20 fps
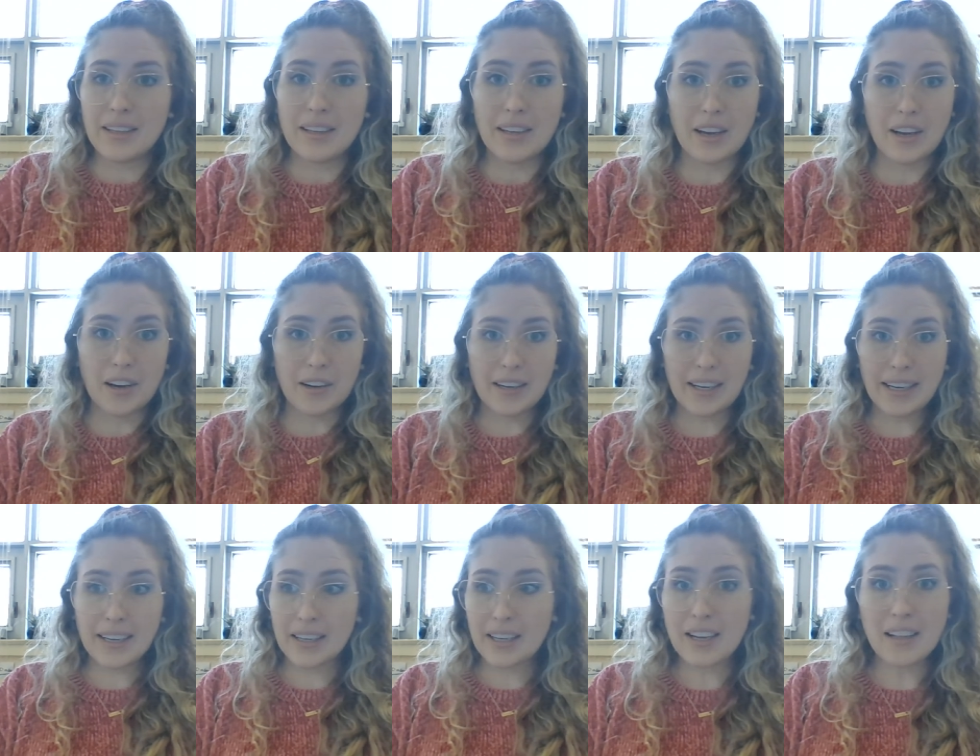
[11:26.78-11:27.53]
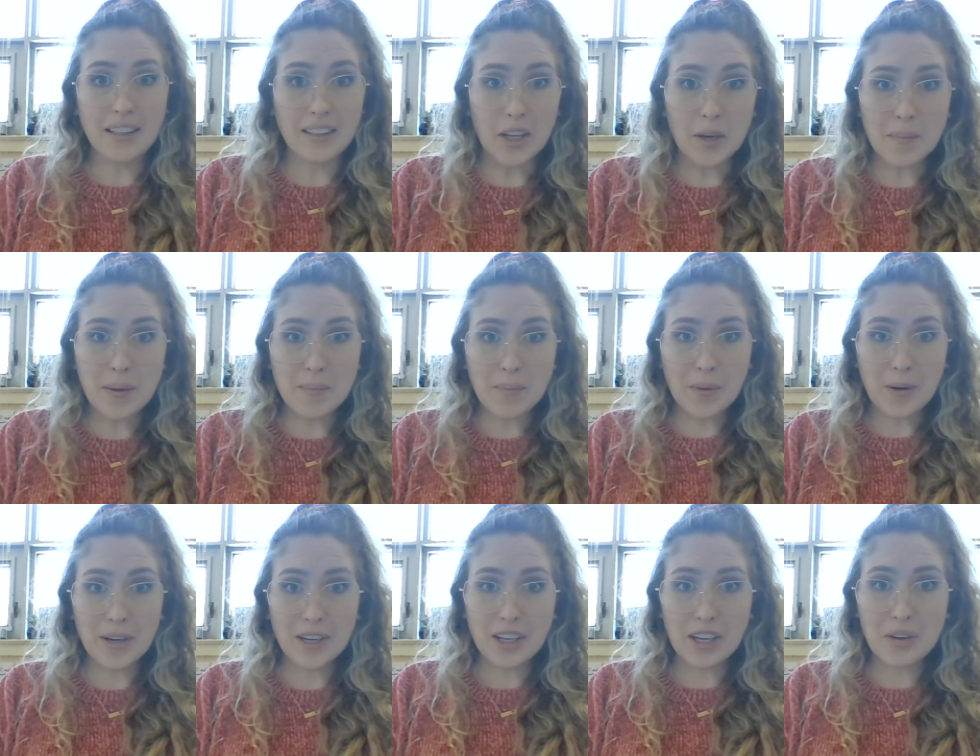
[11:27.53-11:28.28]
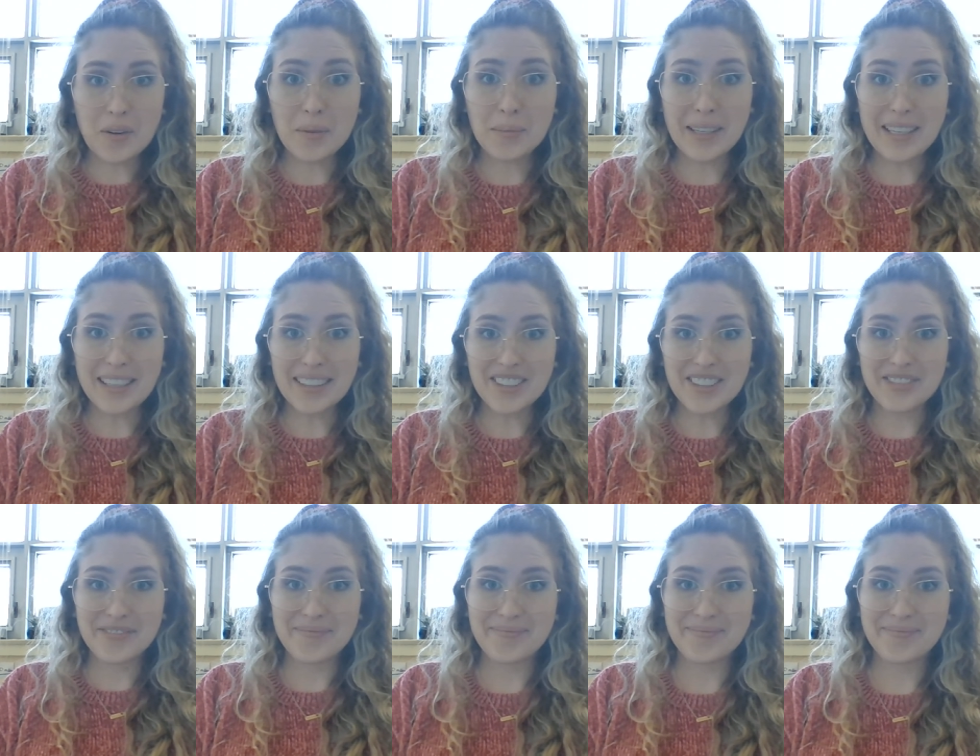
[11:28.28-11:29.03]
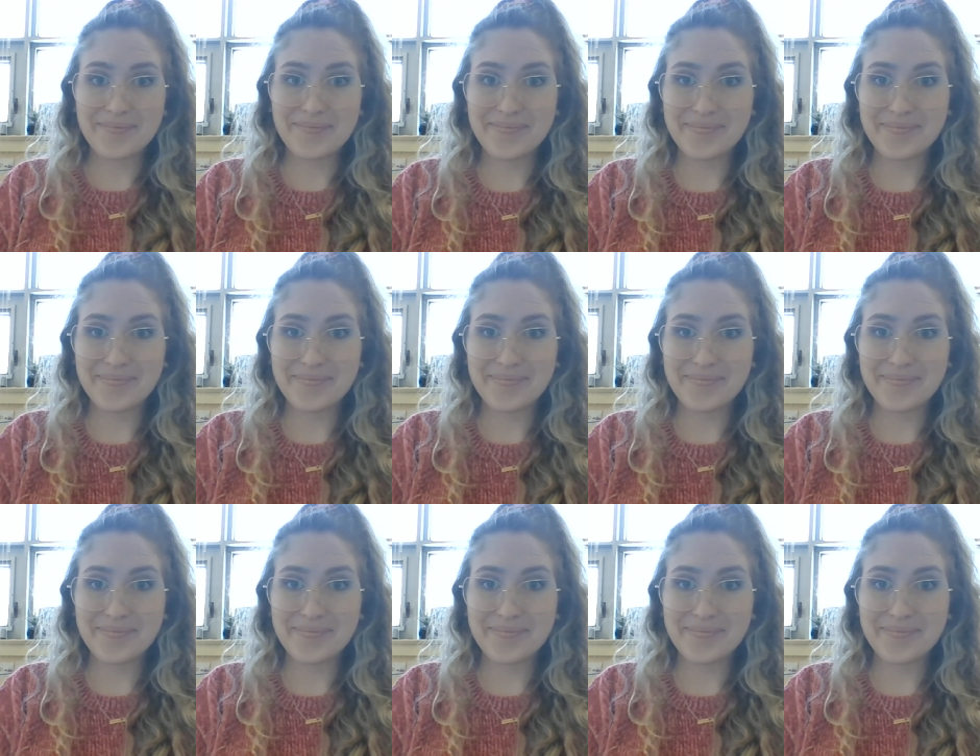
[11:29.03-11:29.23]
All right, a little bit more to go and we're done.